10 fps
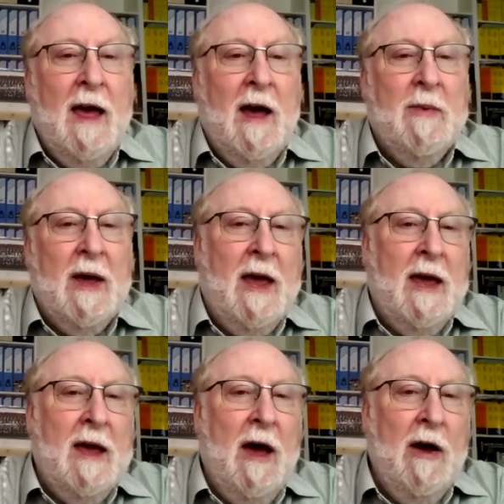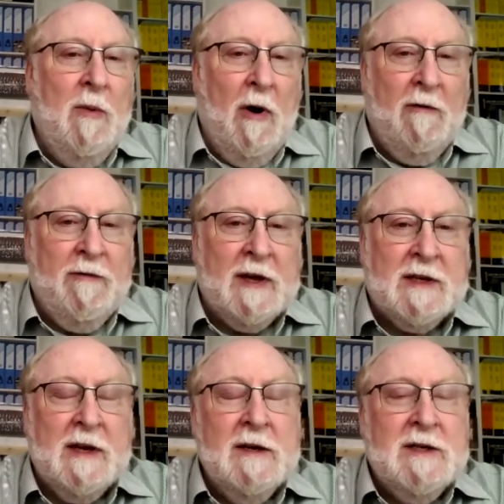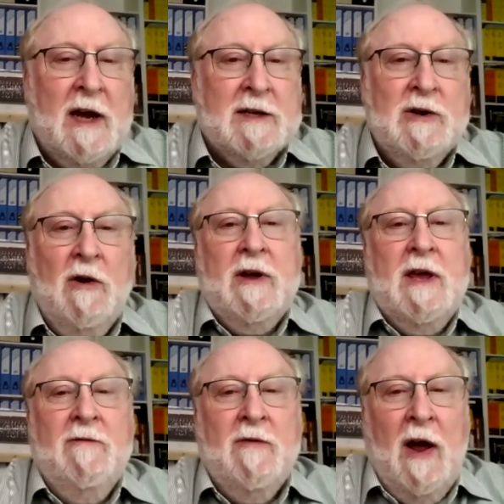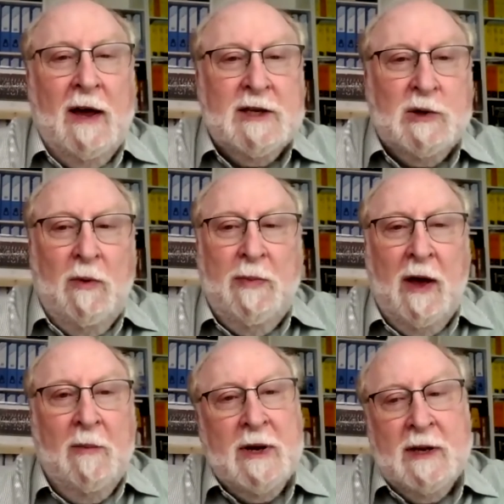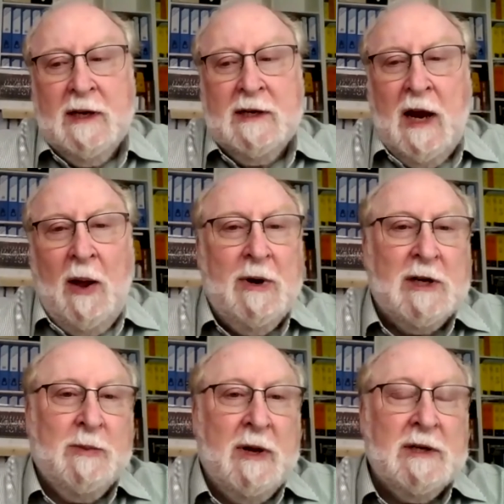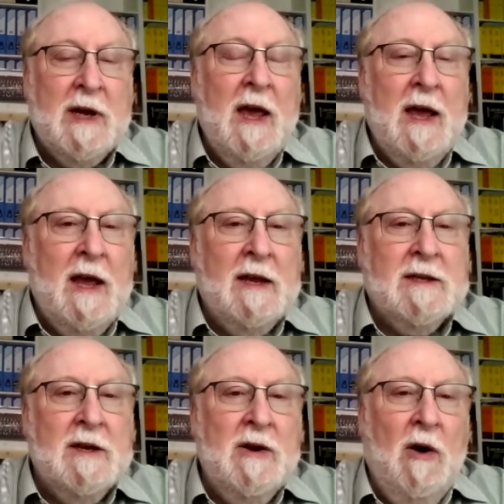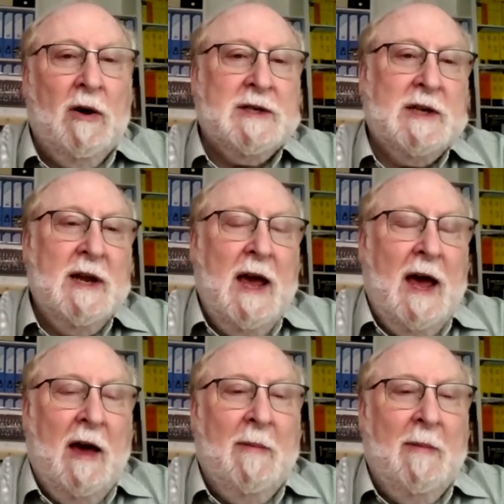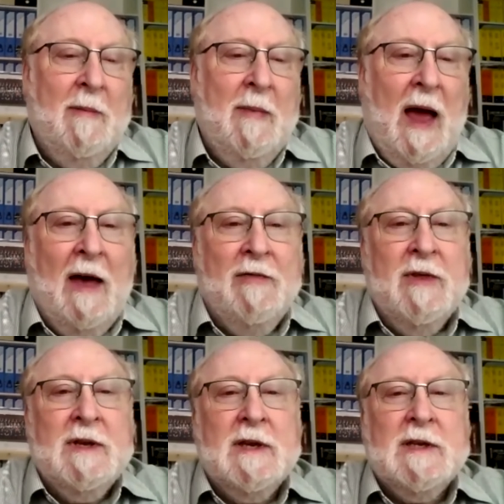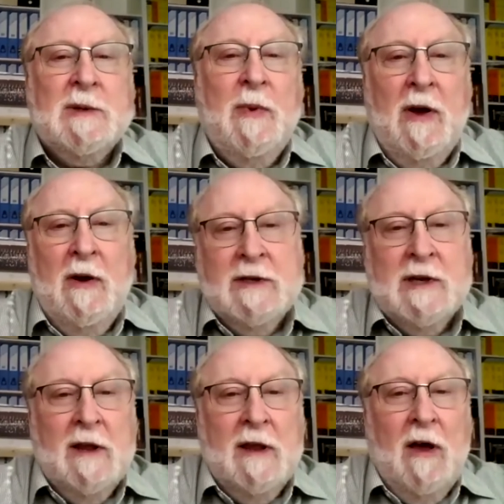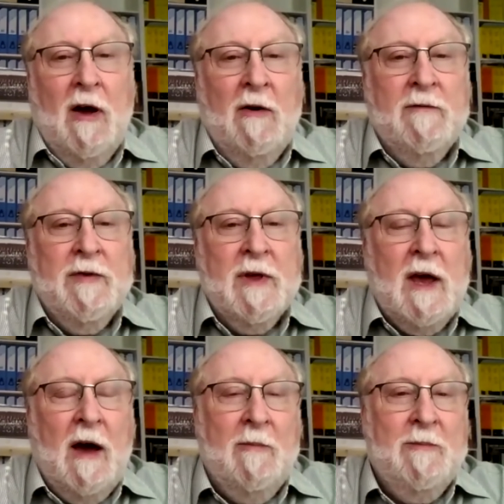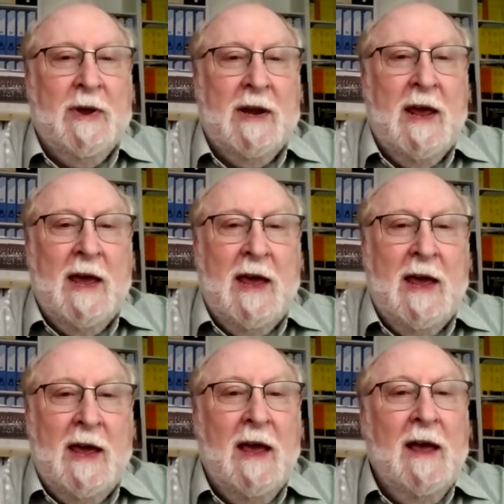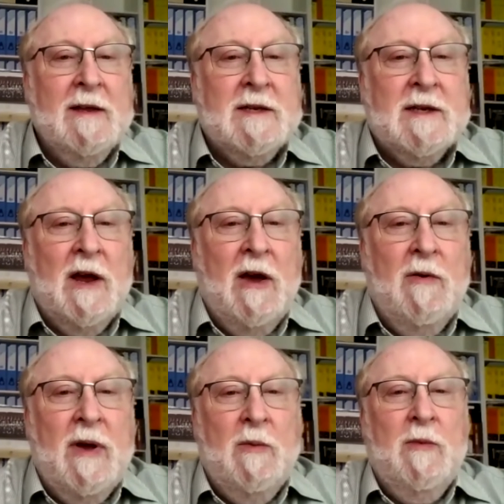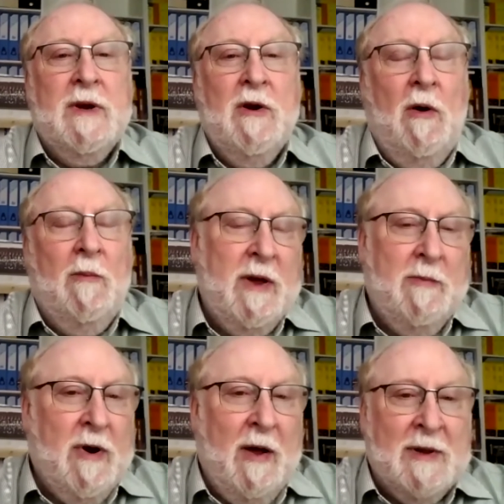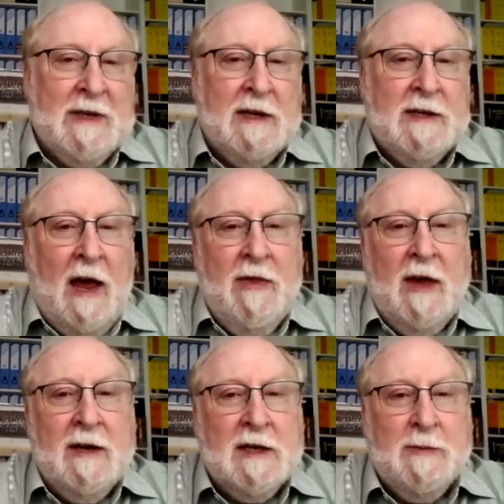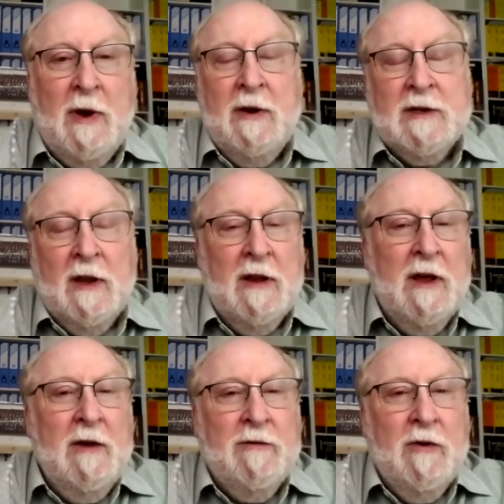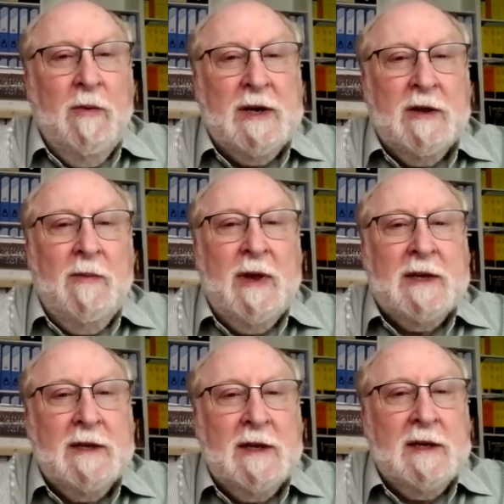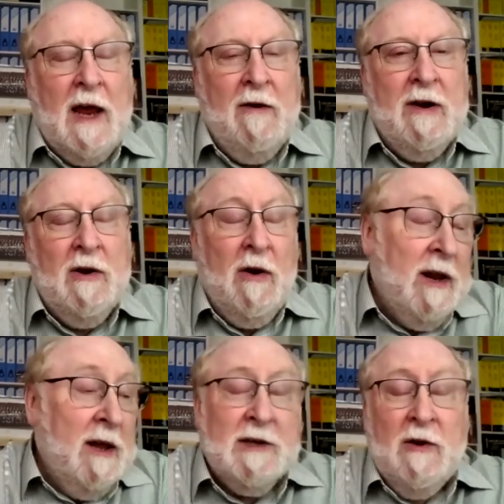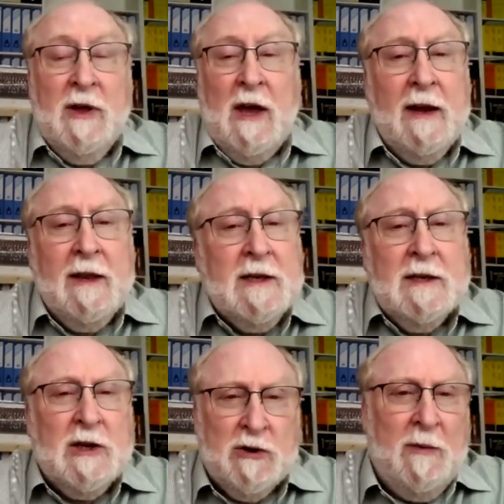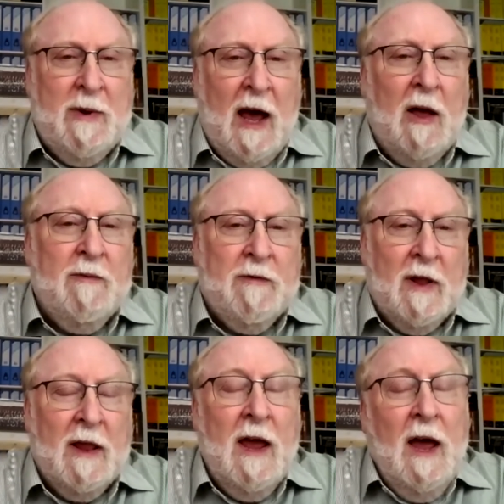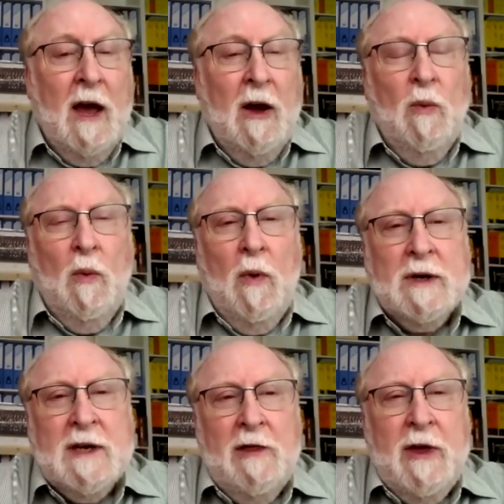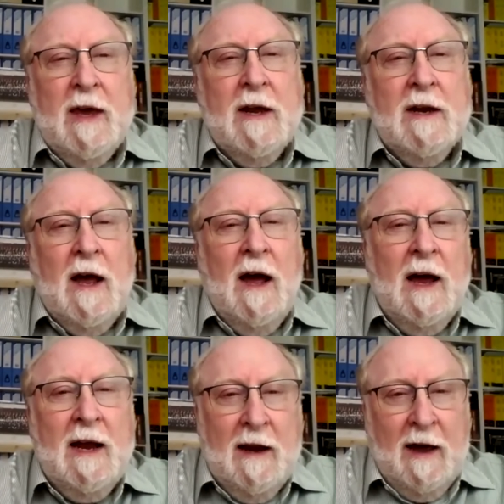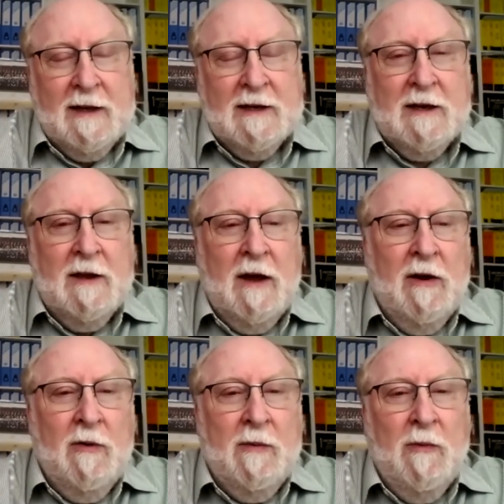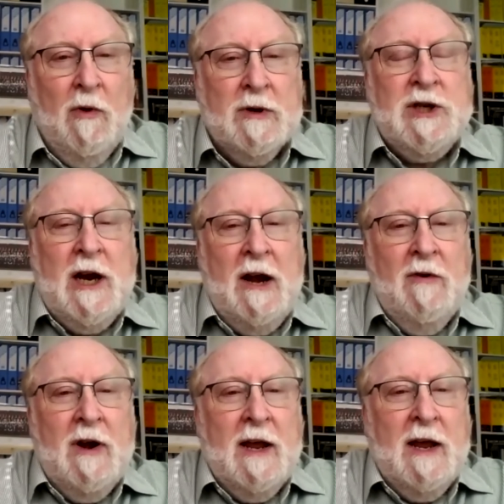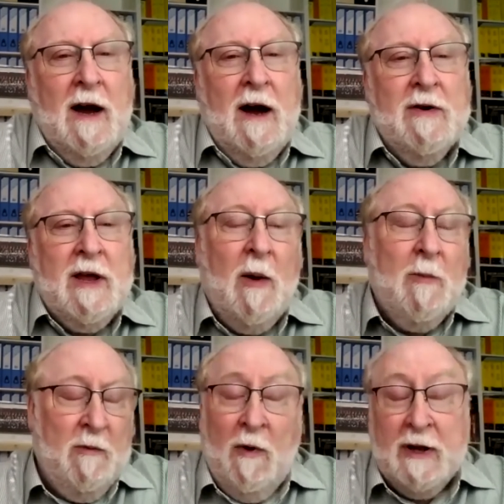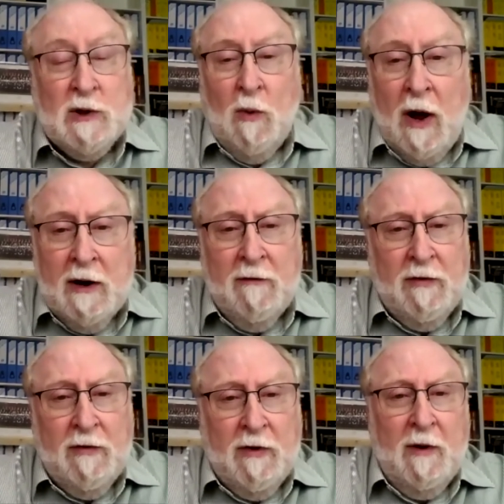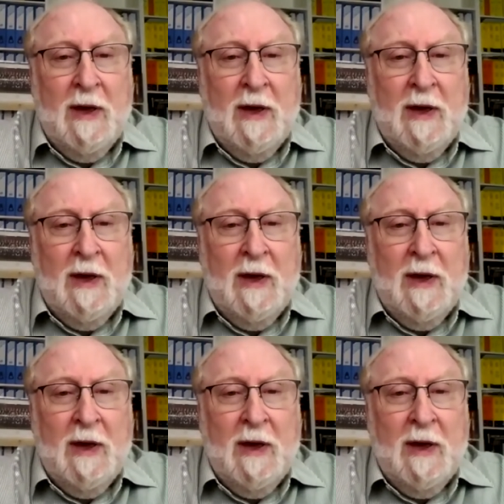a home office does not give rise to a permanent establishment. It's not at the disposal of the company, so it would not be premises at their disposal through which the business is carried on. So the guidance is extremely helpful. What I think it highlights, though, more generally, are a couple of points. One of them